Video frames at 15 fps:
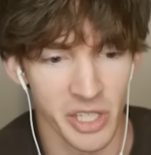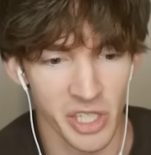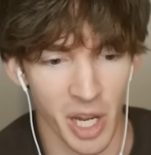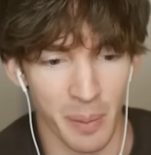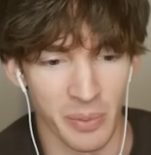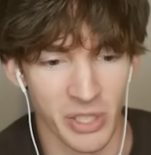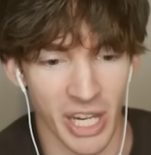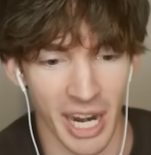This is
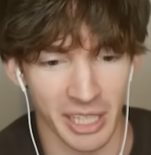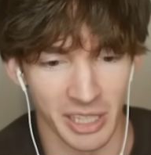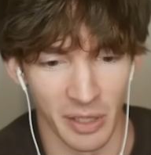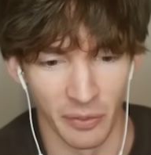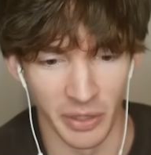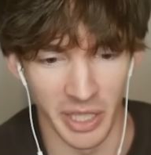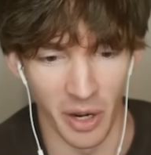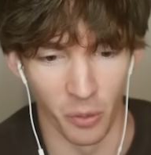
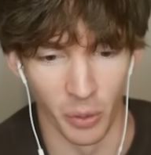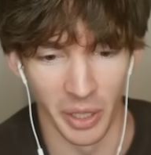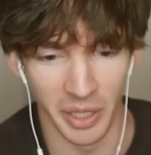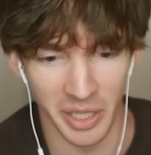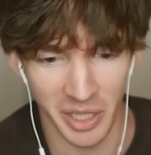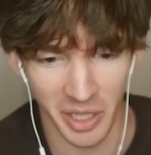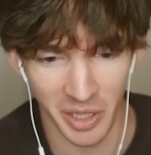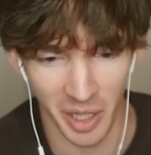objectively a
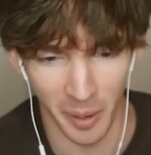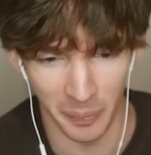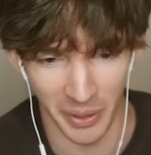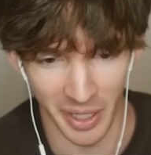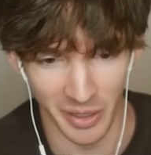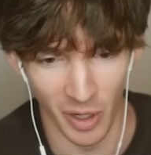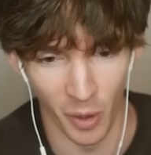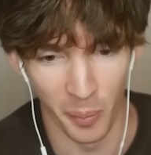really good
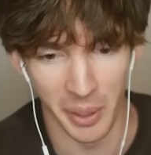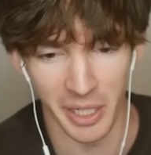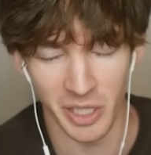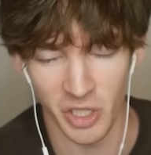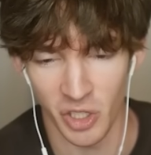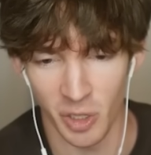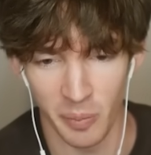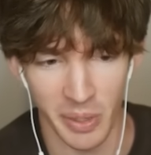update.
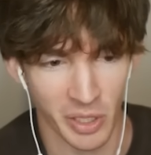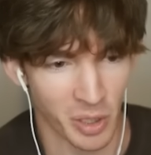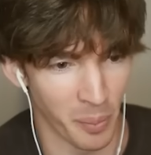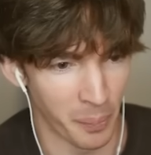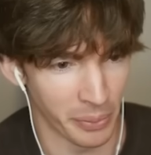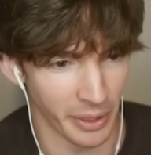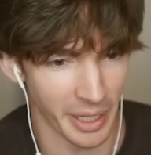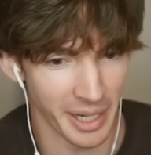Nobody should be
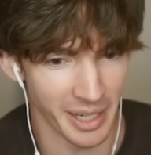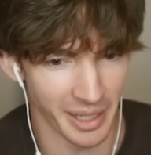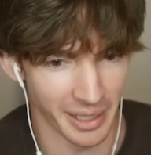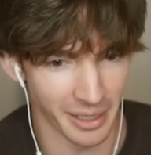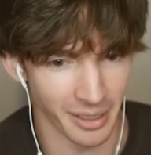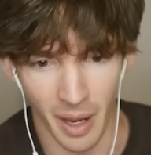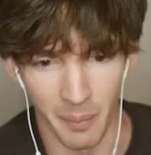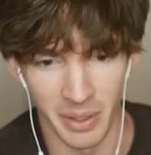
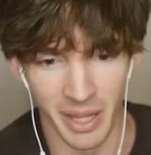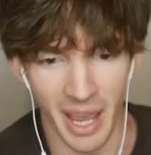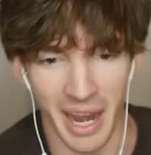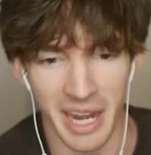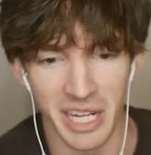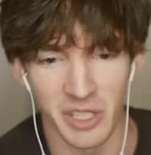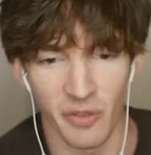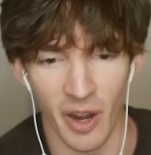complaining. I mean, the
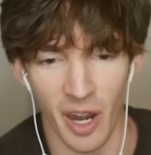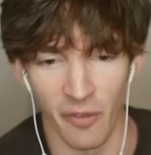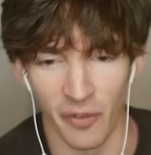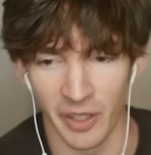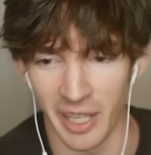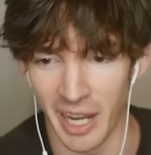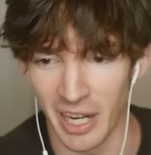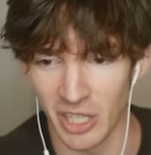age
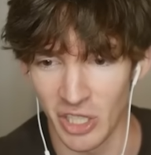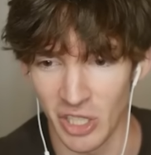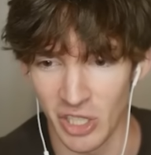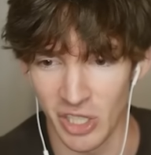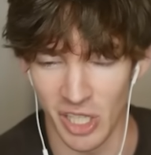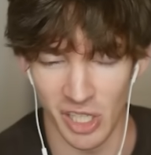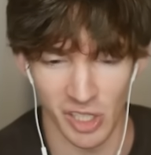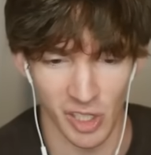verification
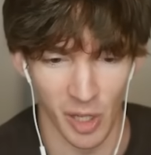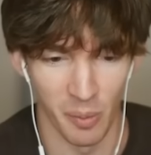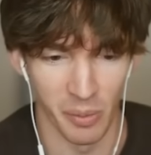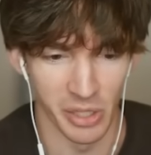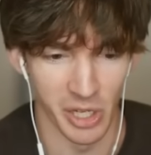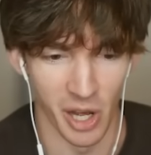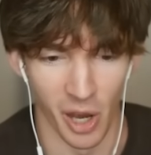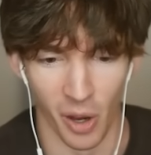
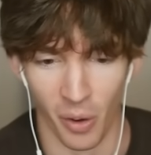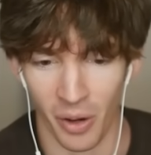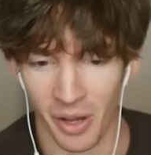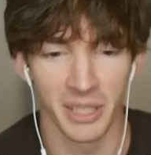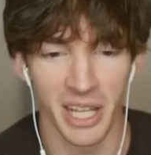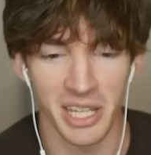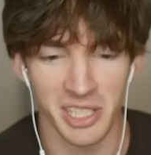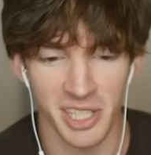system, you know,
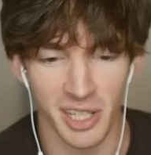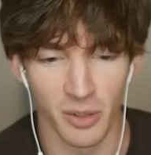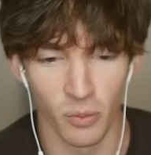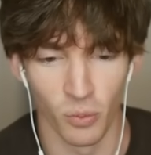blessed uh,